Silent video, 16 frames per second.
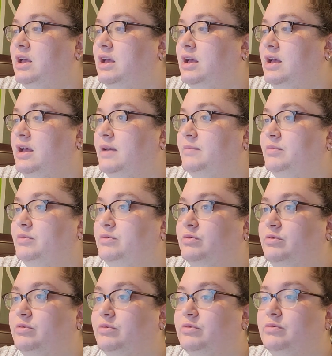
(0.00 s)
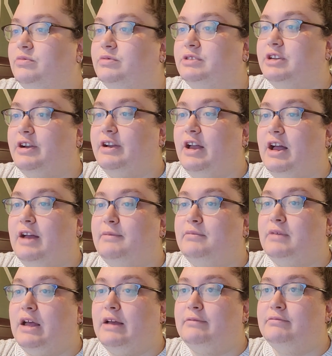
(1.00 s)
Ooh, sorry.
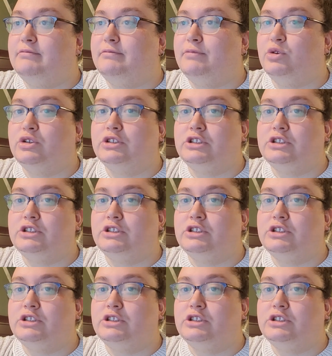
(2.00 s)
I'm book